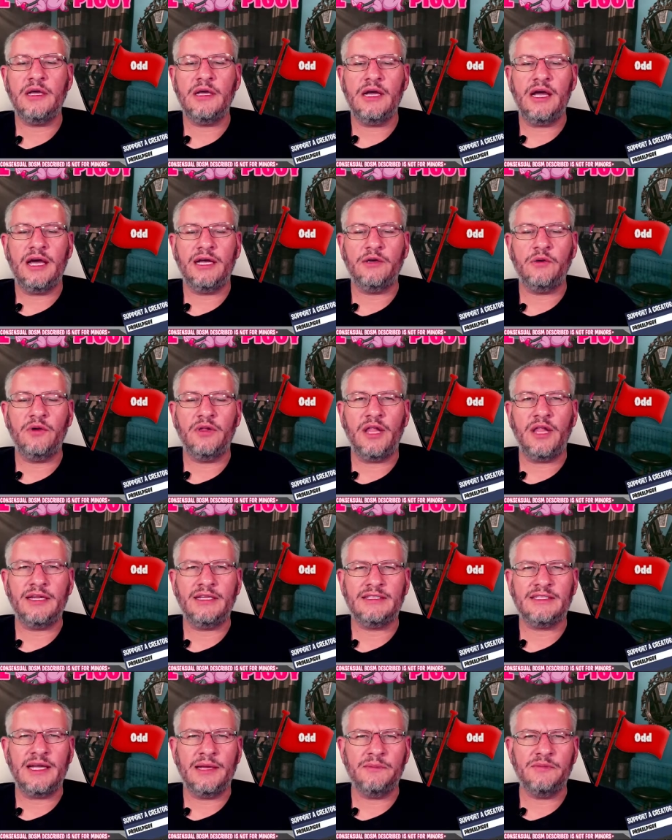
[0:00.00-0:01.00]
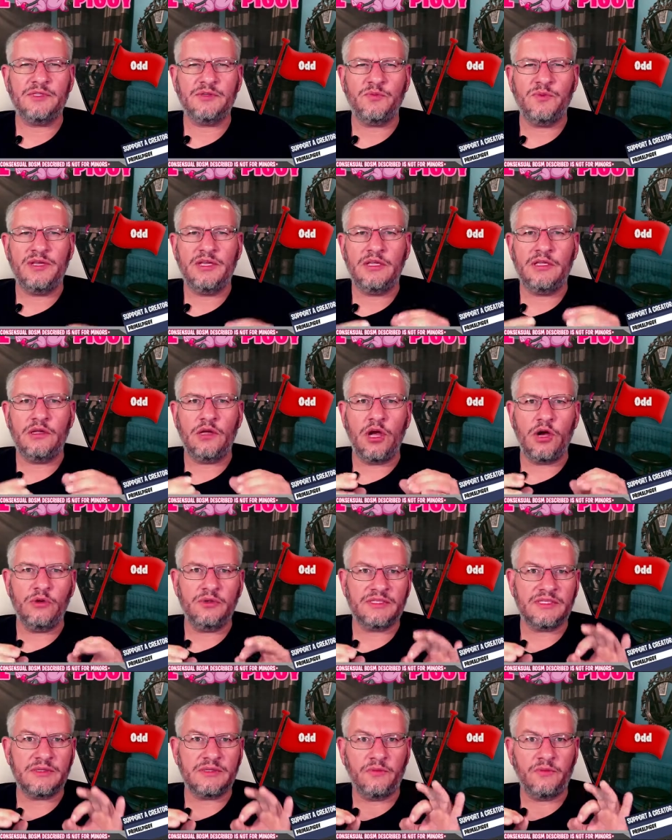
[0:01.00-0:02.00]
I know a lot of times we
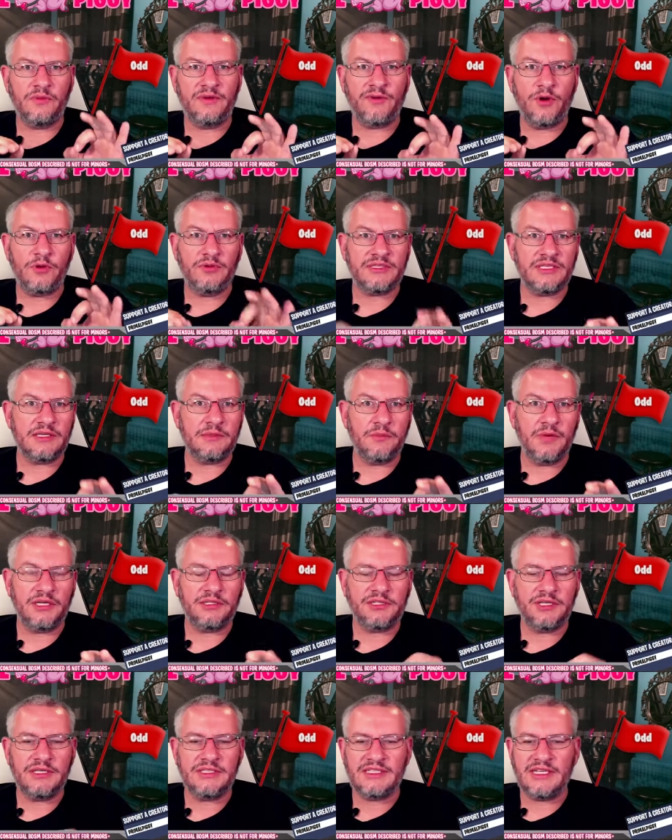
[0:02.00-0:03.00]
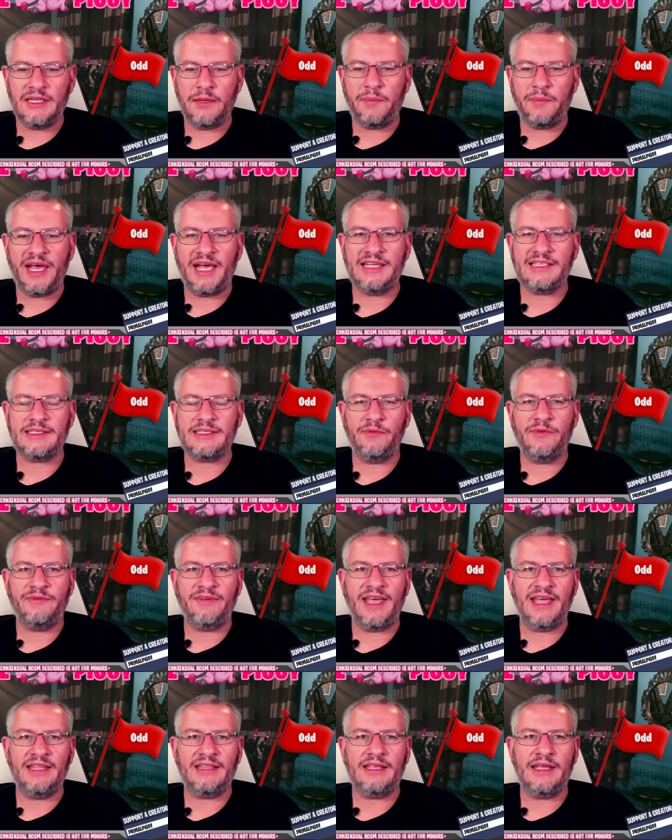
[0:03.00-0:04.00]
host we've hosted munches in the past and we've
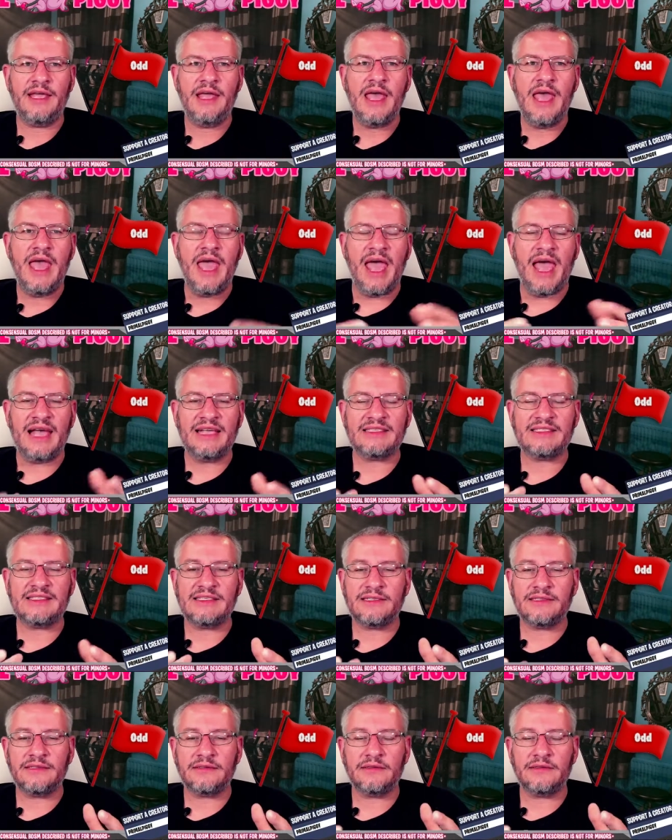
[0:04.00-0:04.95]
had to ask